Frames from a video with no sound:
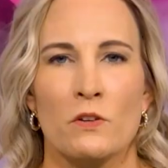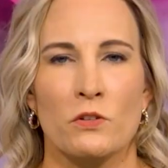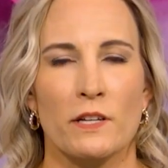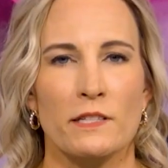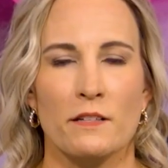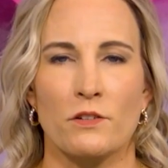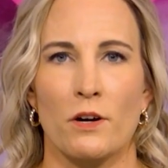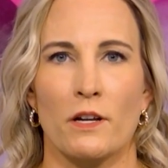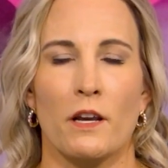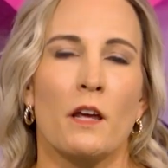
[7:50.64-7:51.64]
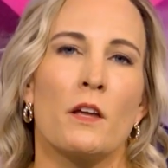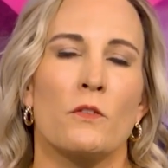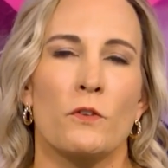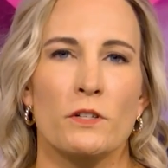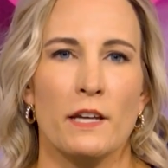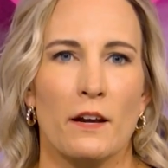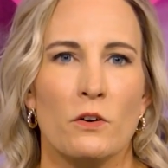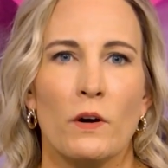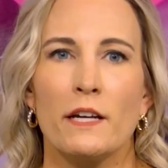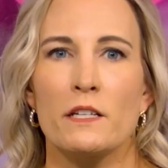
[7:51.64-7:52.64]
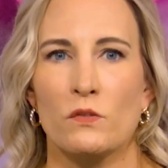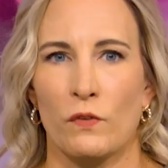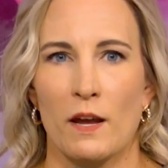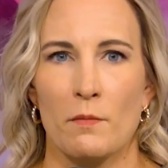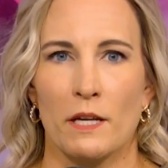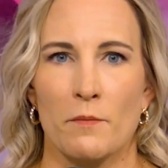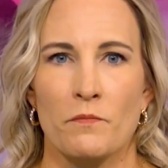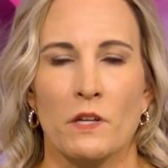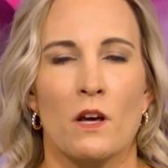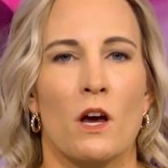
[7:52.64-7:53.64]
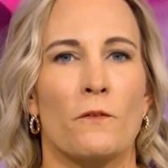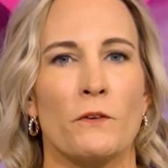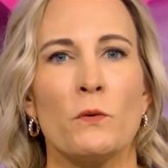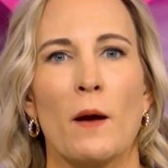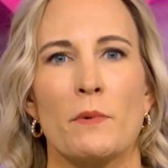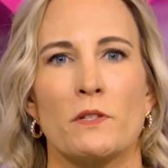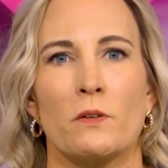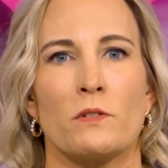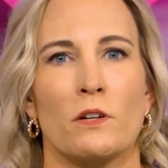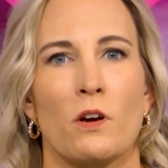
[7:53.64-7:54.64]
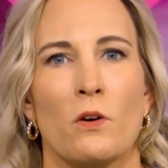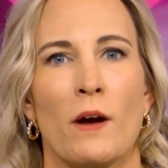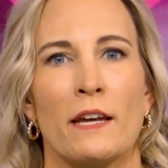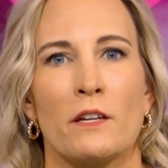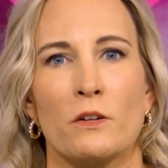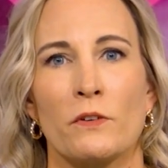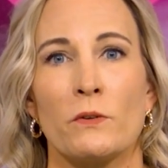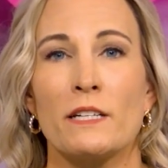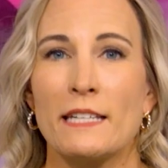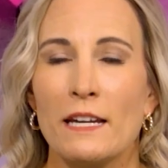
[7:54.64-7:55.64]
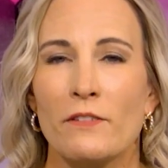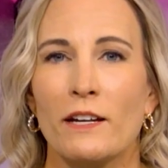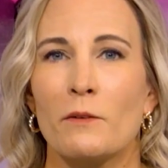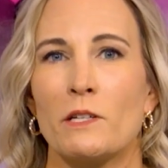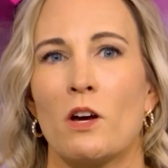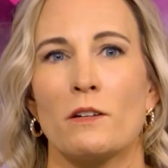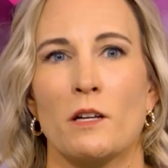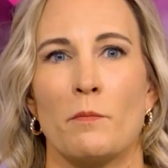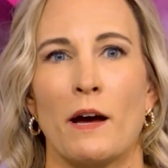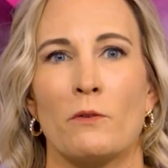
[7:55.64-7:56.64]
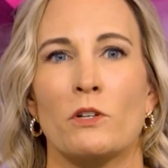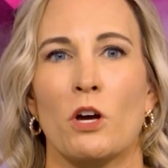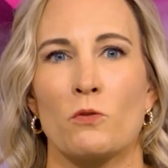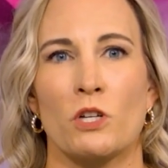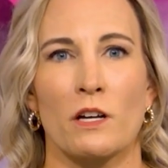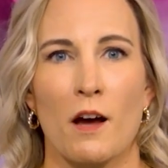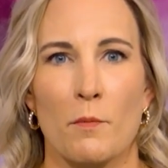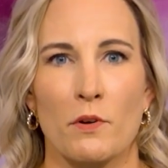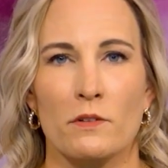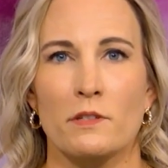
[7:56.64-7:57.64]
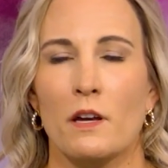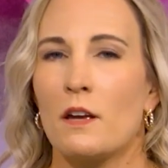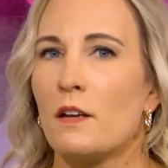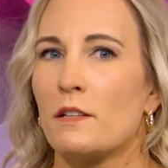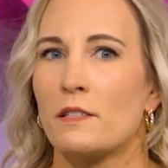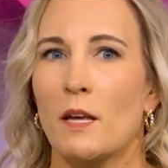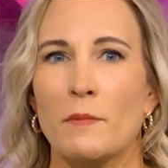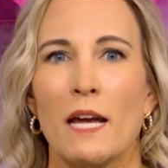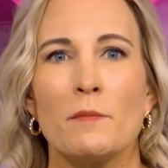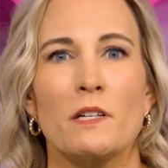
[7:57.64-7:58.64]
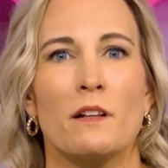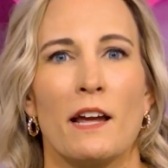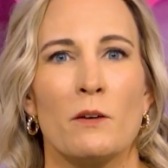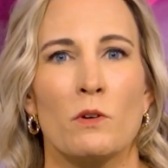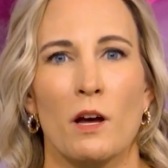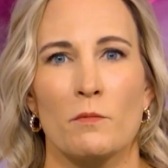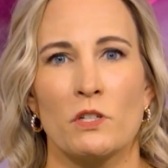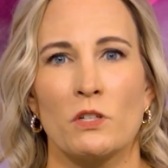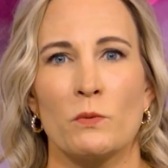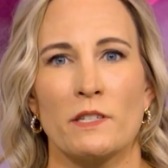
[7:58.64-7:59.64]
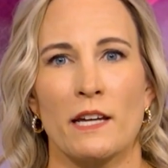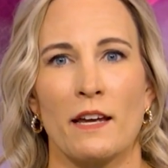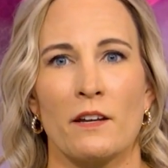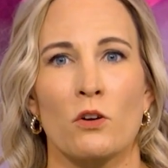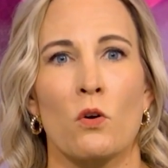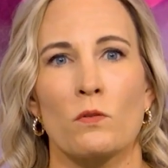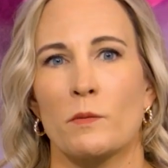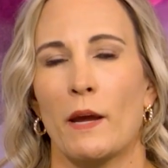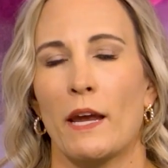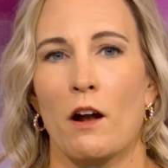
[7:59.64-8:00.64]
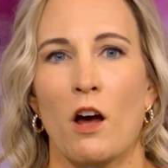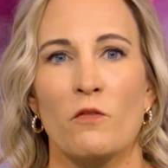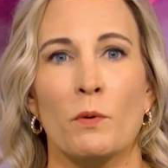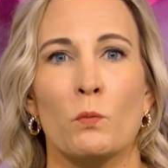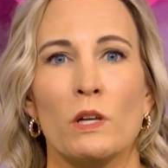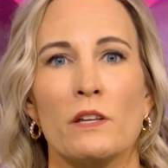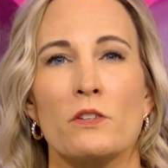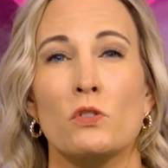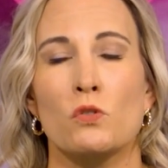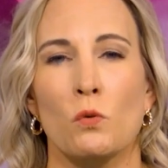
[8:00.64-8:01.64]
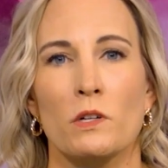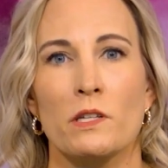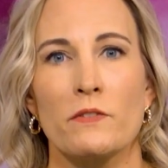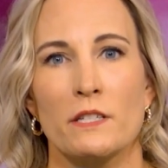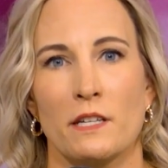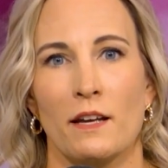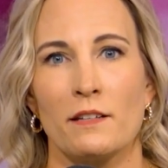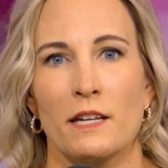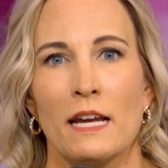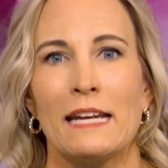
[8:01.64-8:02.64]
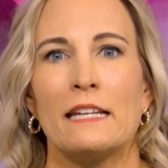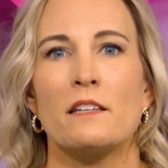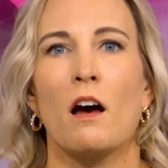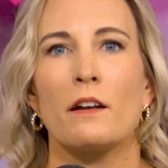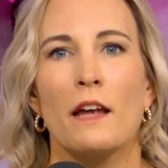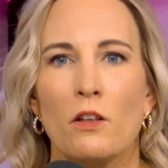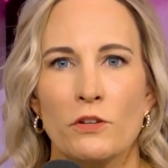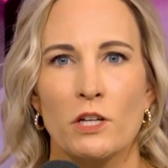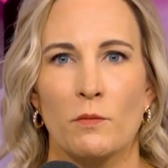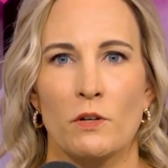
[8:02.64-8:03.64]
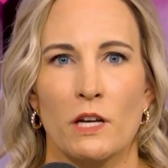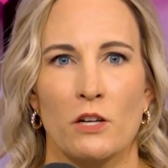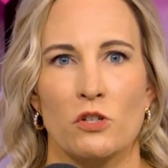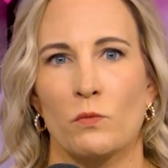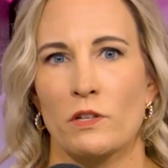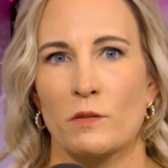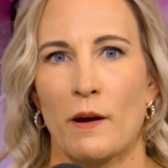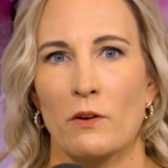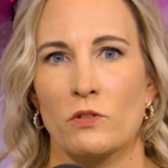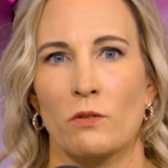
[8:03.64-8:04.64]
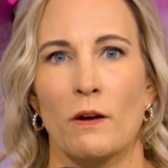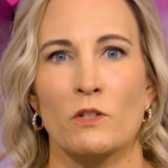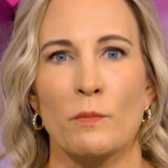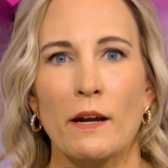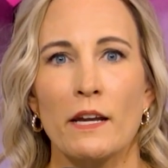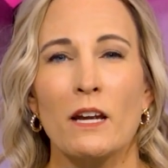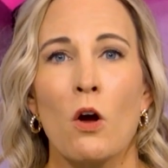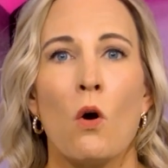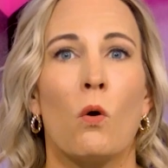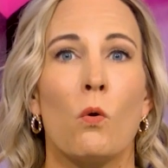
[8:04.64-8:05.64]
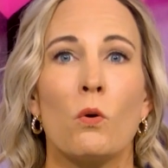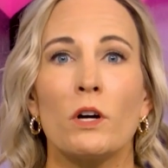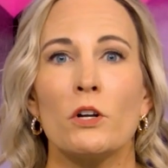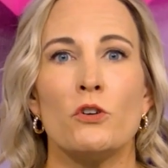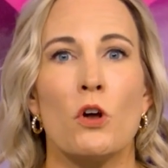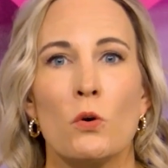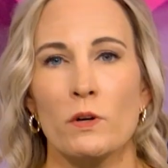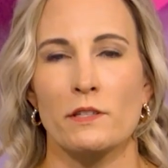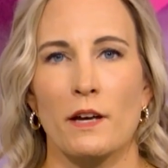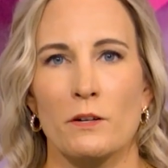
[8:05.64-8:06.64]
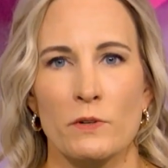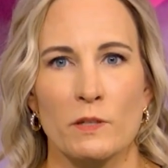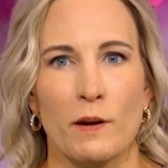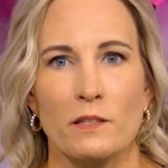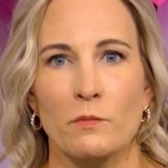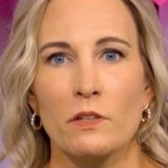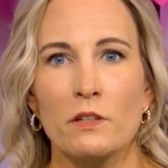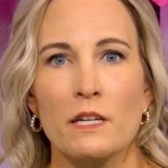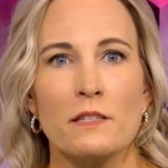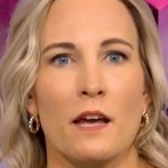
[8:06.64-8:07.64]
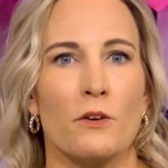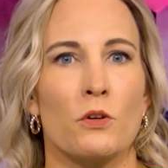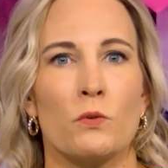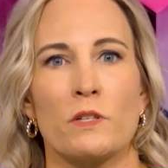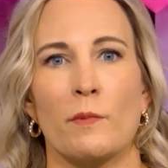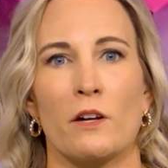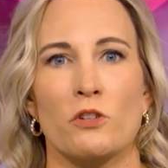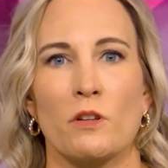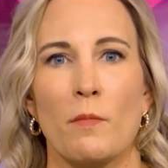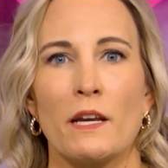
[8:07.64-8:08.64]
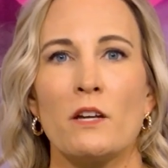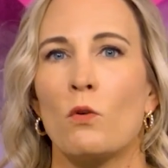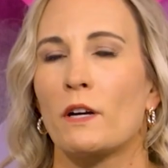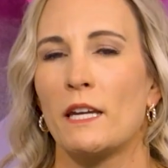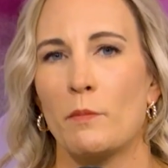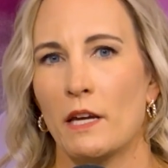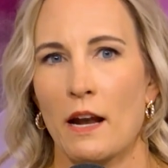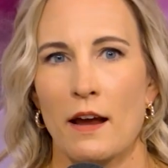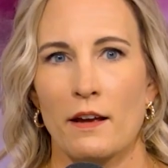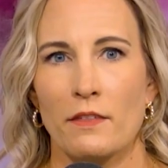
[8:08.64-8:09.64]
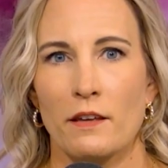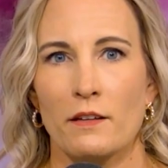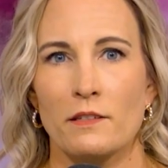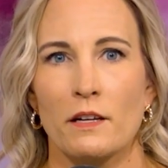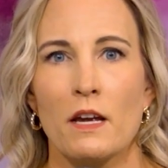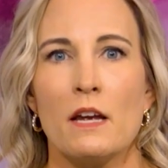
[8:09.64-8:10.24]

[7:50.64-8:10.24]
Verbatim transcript: So let's get started. First category is family. A few episodes ago, I interviewed David and we talked about coaching couples. Sometimes a client will come to you with debt and a goal to it off, but really the source of the debt is unhealthy communication with a spouse around spending, or no assigned responsibilities on who is managing the money or keeping an eye on things.